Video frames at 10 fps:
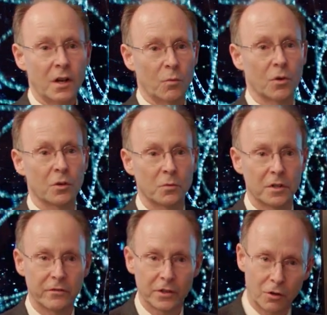where
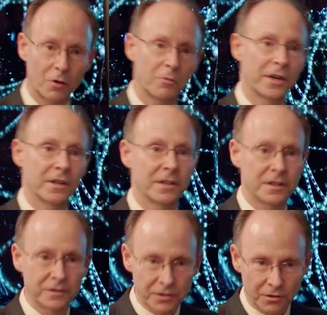we've incorporated
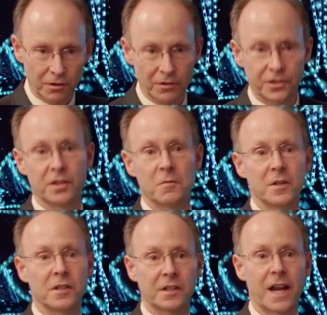a digital
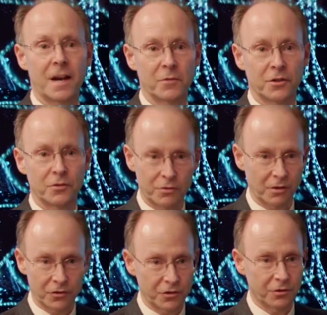cinema camera, usually